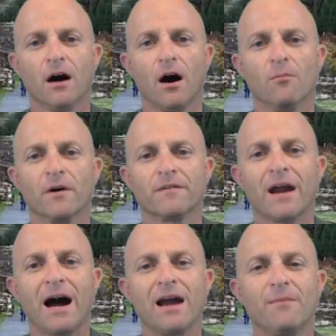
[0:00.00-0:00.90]
But
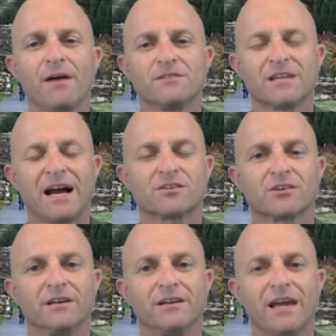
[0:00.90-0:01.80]
the IMF is actually an